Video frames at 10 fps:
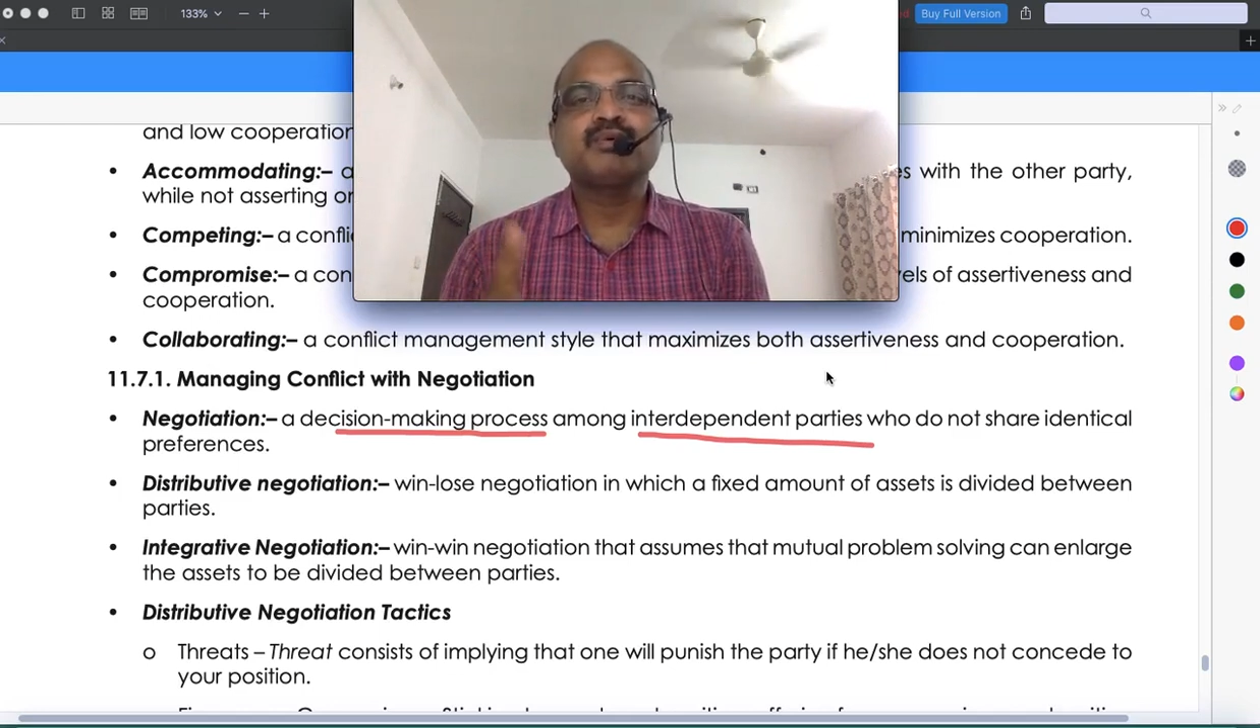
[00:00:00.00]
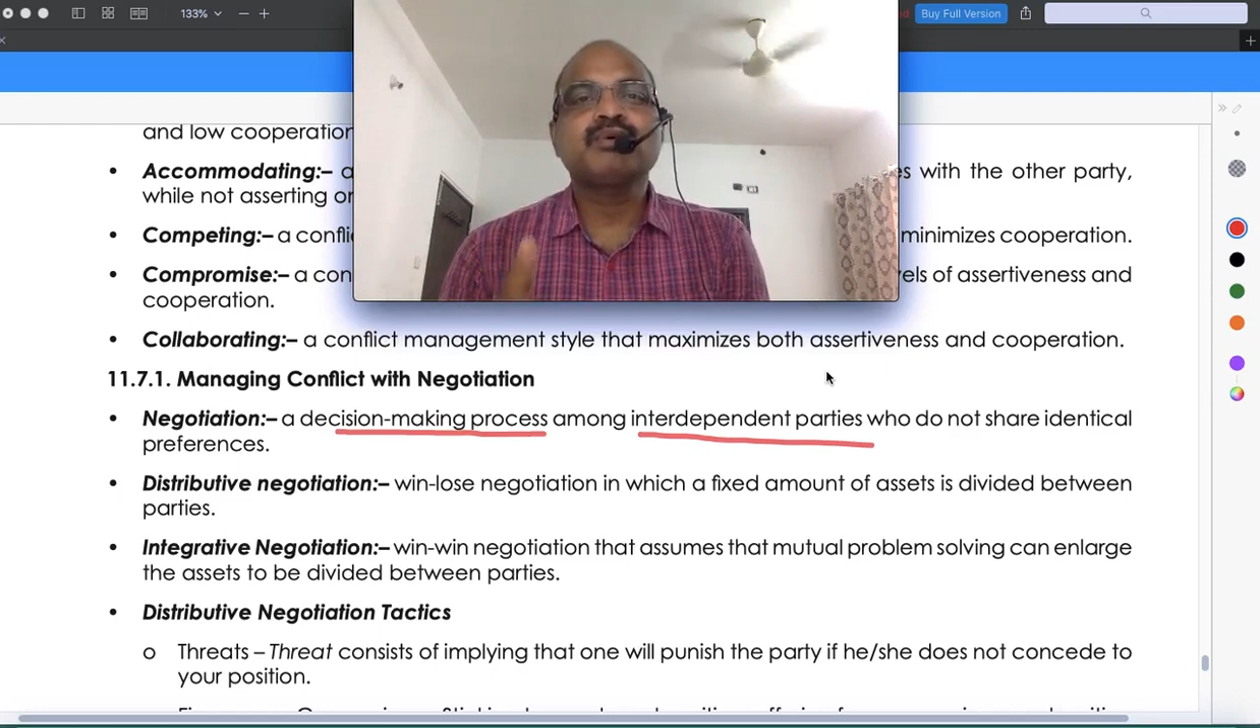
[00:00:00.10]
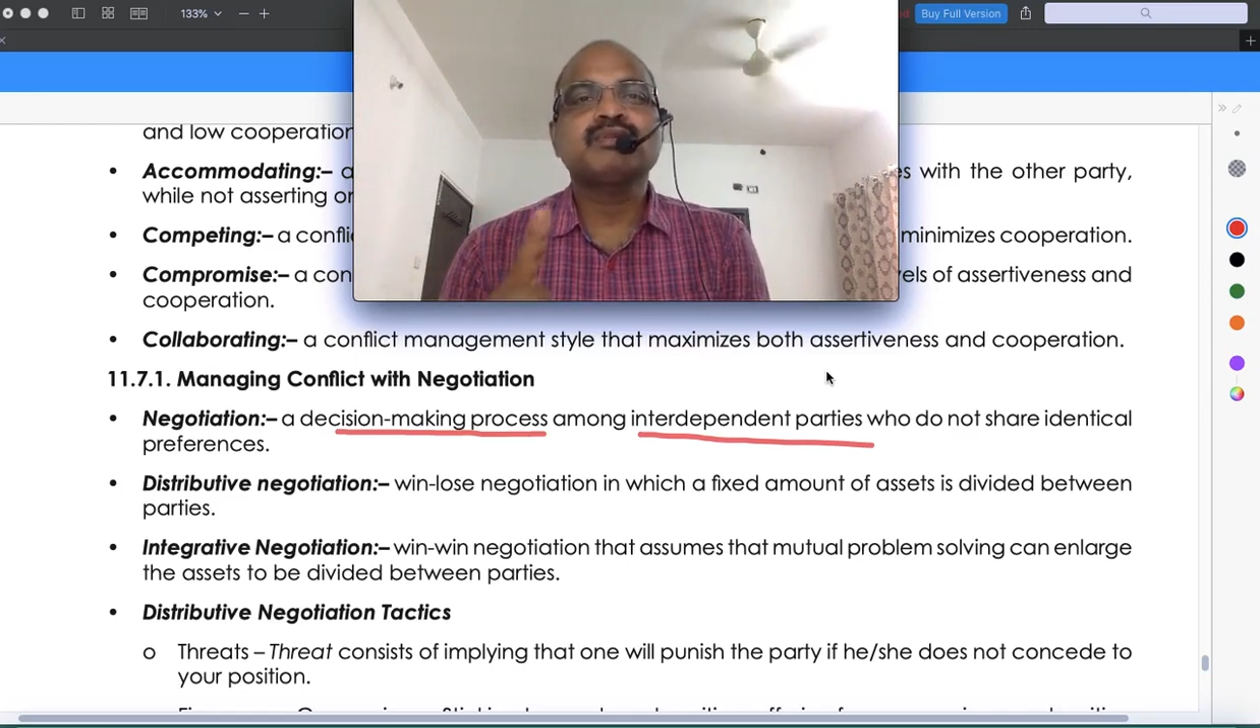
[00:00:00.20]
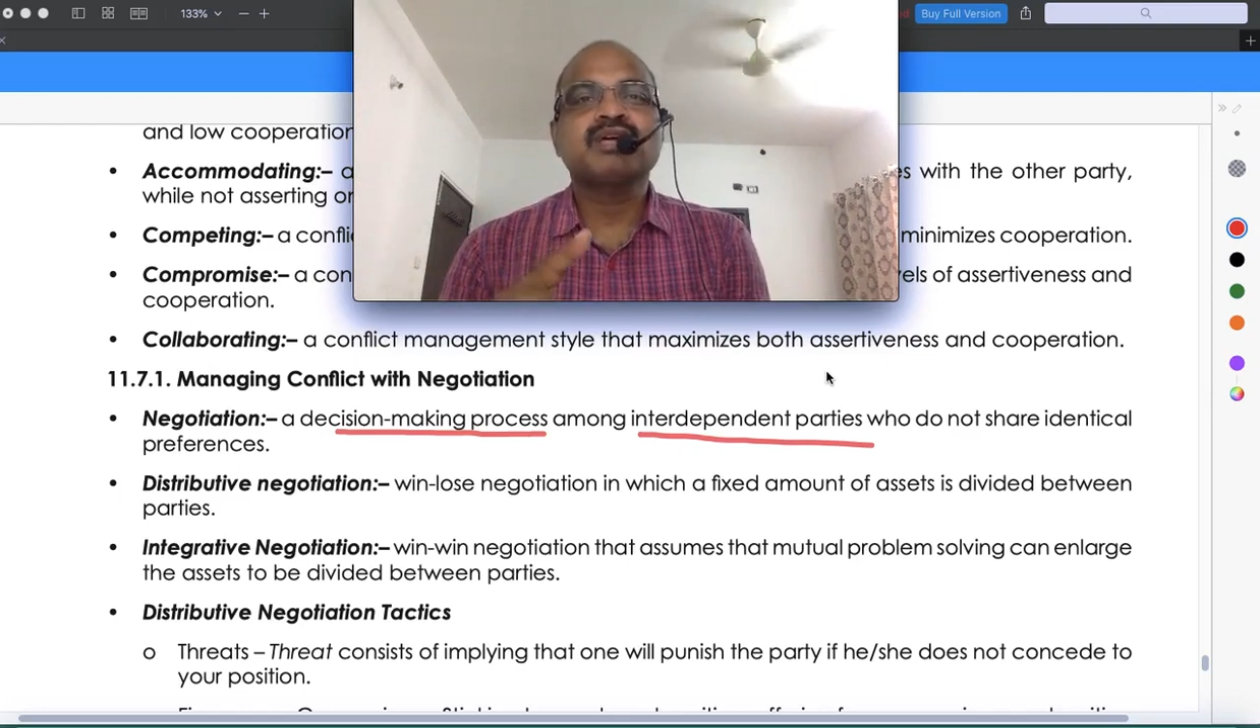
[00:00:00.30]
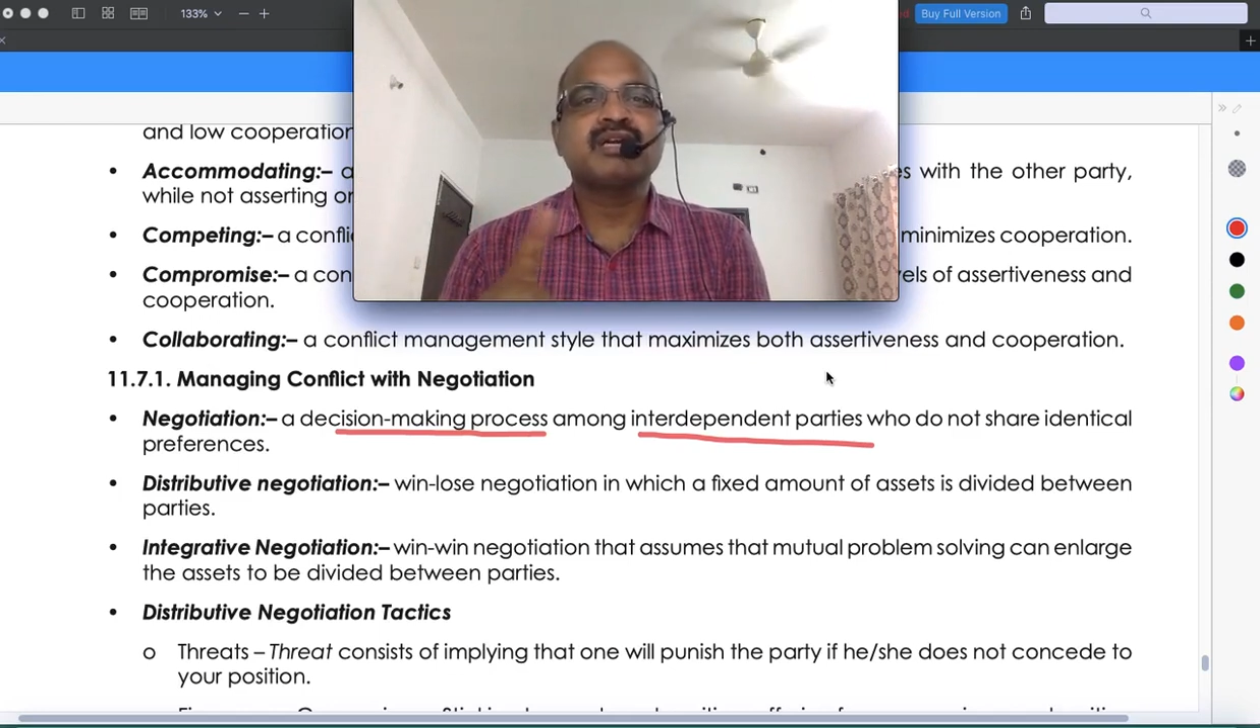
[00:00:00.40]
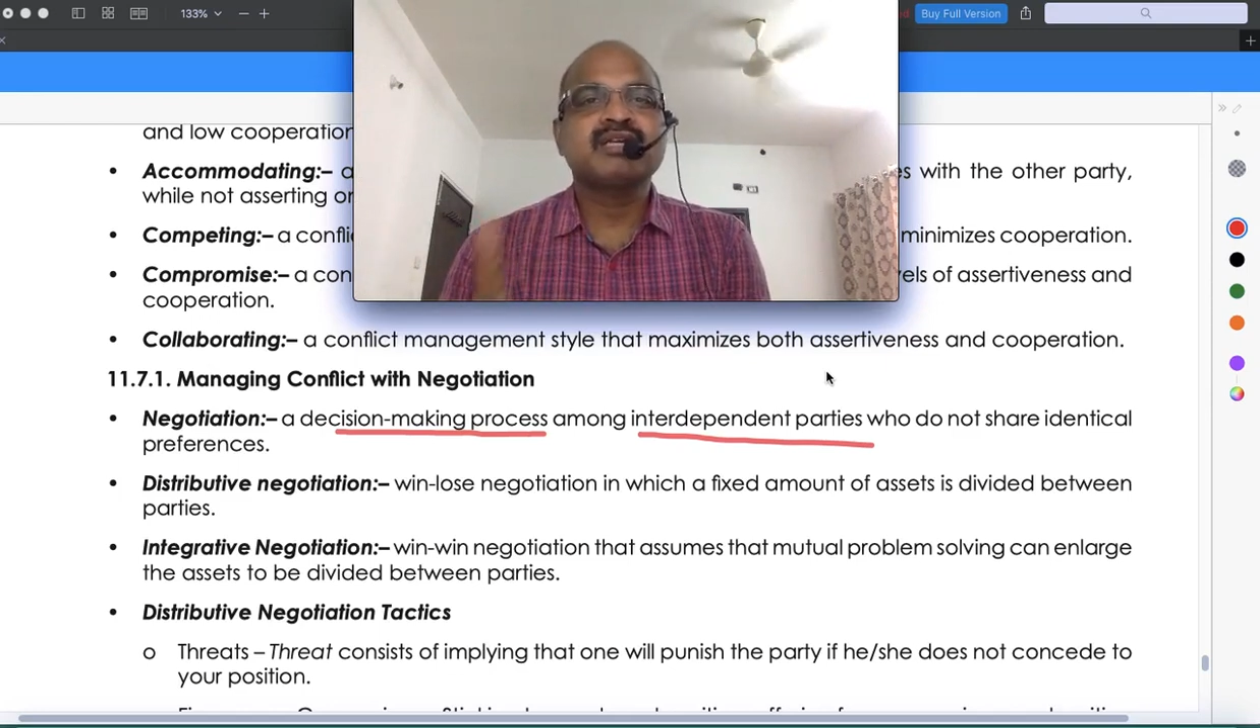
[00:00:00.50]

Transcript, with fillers: both are